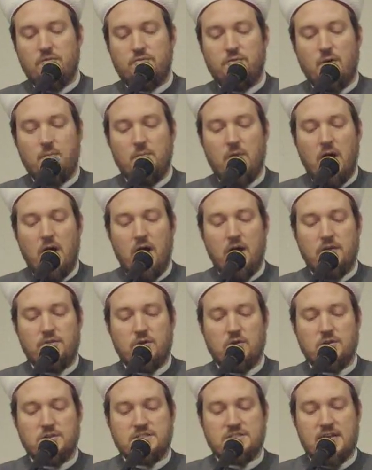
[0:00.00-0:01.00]
from
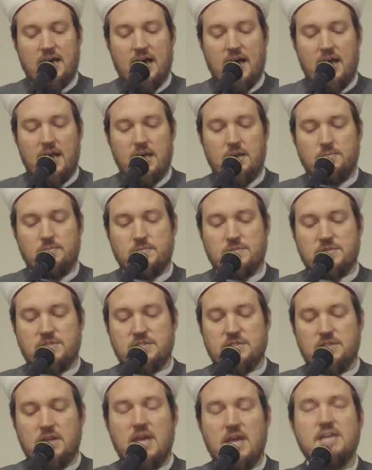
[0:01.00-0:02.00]
other times.
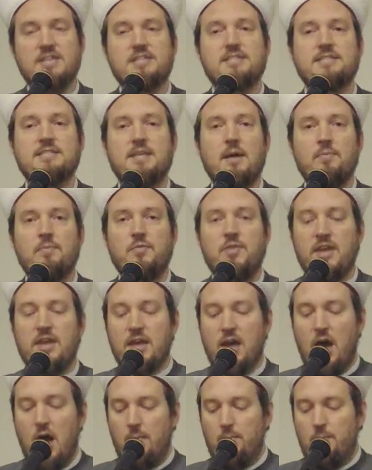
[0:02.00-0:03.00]

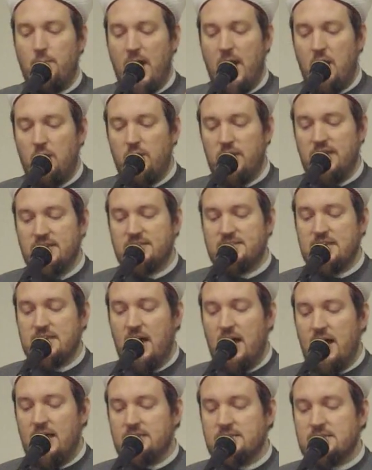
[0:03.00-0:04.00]
Something about its
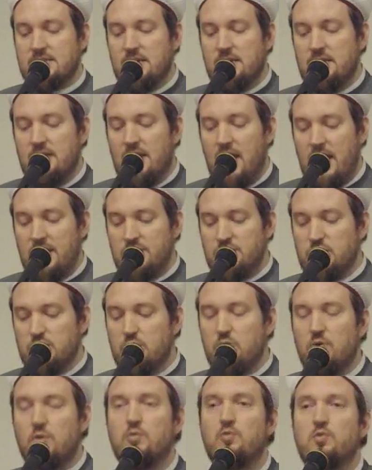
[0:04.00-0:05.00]

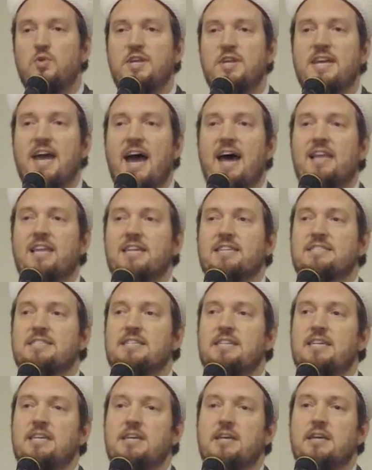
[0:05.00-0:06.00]
ontological
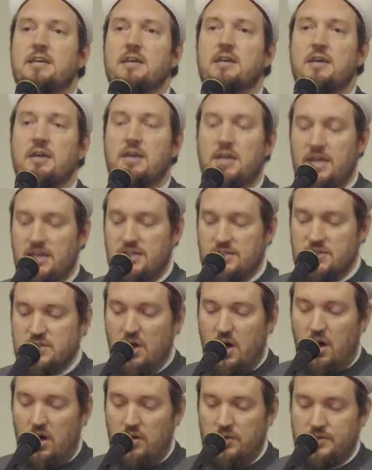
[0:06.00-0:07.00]
reality
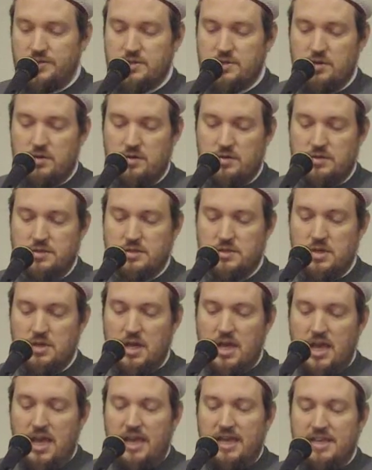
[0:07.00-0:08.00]
is altered.
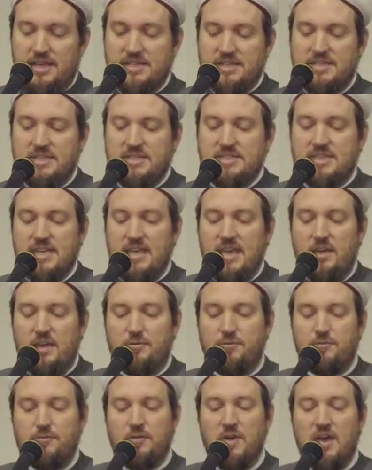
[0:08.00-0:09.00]
It is as if
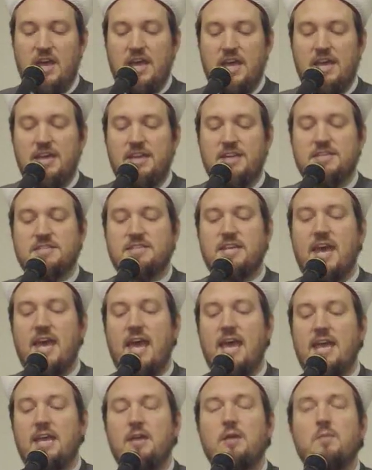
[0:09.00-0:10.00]
it is
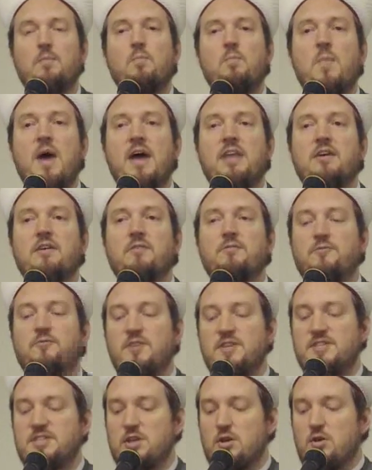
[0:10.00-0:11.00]
a
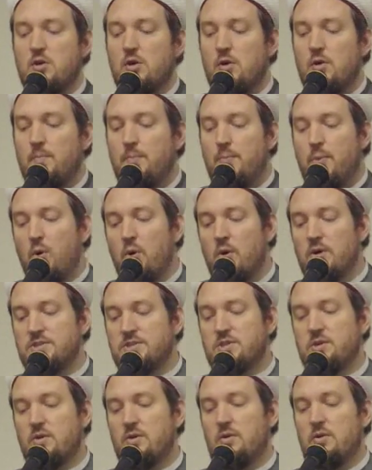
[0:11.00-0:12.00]
metaphysical
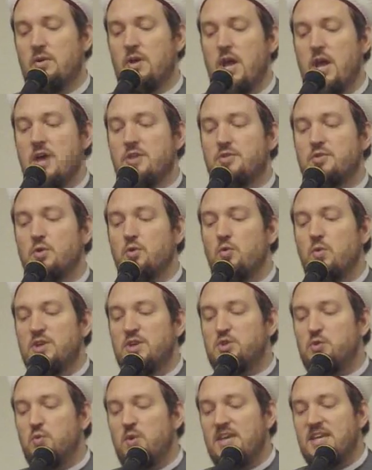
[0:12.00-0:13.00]
portal through
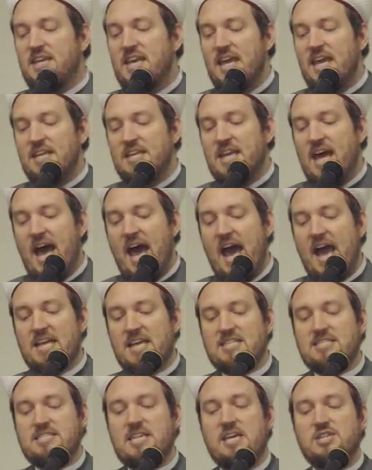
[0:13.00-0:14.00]
which we gain
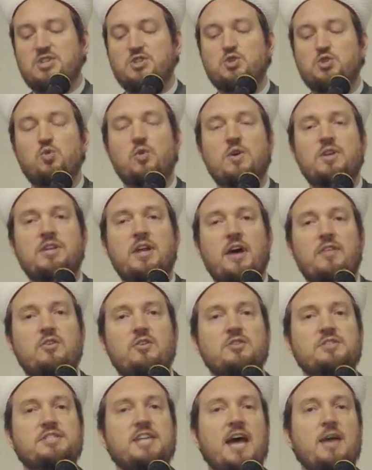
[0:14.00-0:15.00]
access to
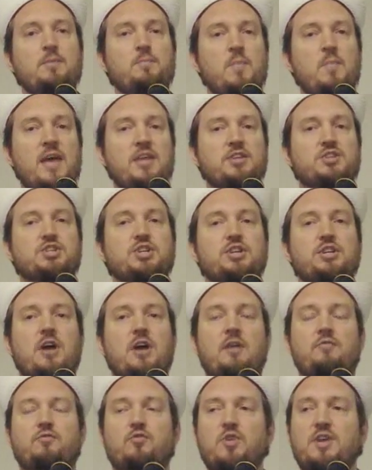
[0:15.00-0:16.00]
another dimension
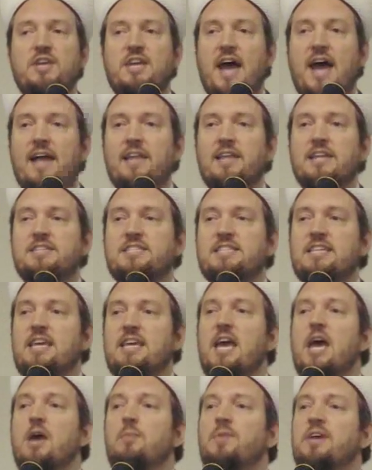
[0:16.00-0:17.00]
of
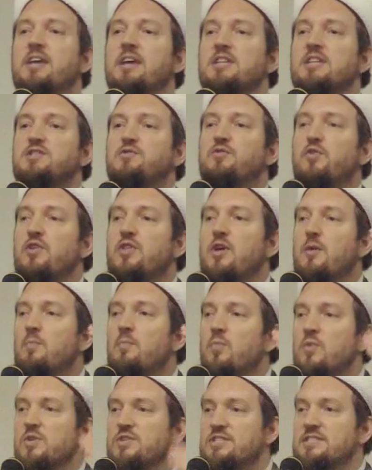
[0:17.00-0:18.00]
reality, because for the
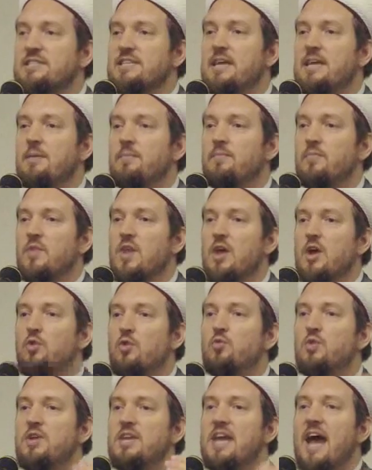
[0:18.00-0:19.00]

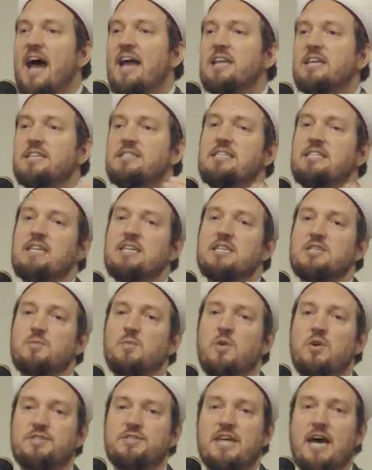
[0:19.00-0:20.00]
Muslim, reality is
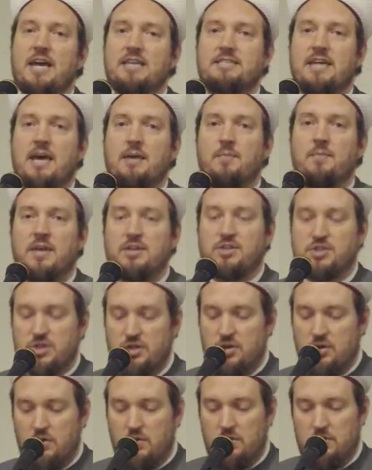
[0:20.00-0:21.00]

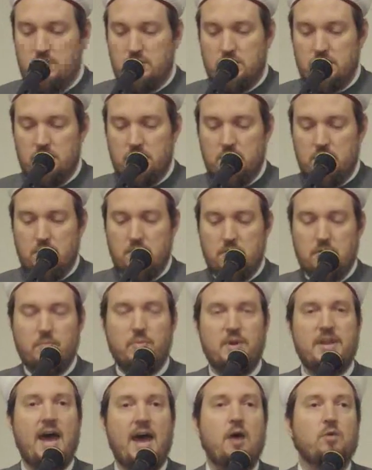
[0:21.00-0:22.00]
multidimensional.
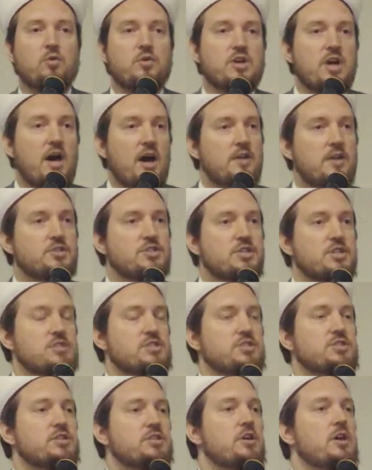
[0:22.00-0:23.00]
But how
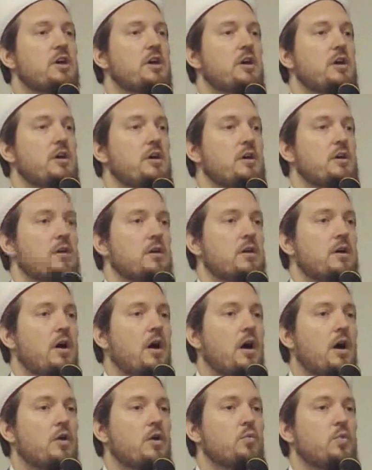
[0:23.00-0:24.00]
conscious
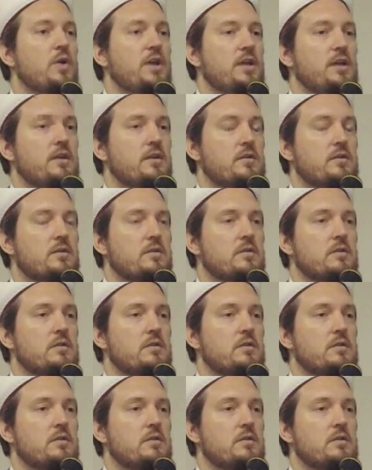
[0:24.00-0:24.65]
are we